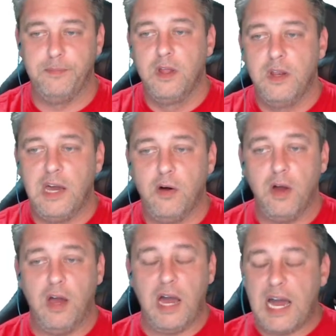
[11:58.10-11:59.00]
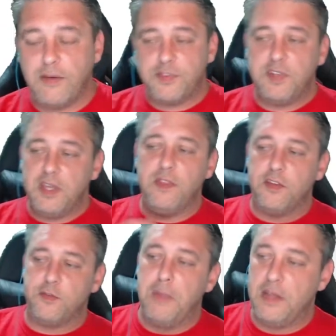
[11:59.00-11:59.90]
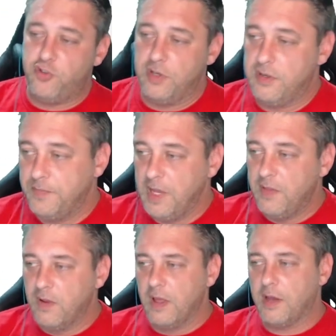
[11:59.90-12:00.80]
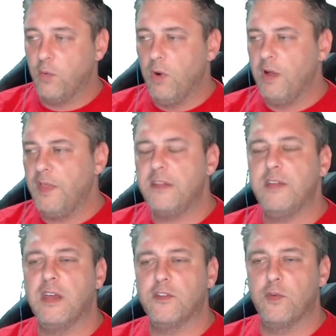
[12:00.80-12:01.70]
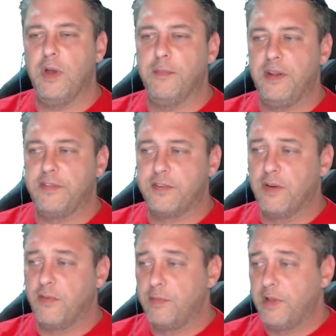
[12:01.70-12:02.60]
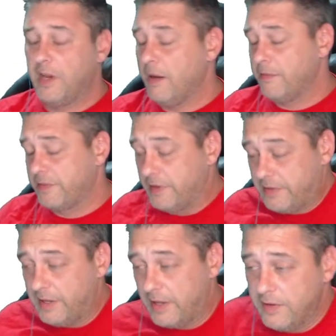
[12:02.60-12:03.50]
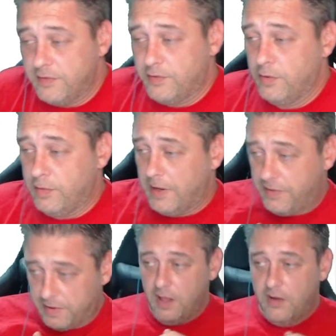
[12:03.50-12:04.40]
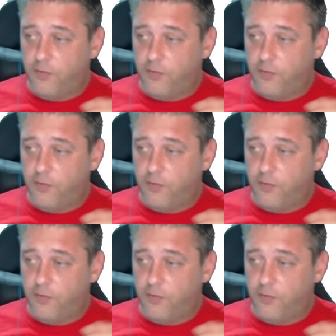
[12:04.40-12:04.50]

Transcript: Now, I've seen this mentioned, and they're like, well, that takes away my discoverability. I'm just going to tell you guys the truth about this. For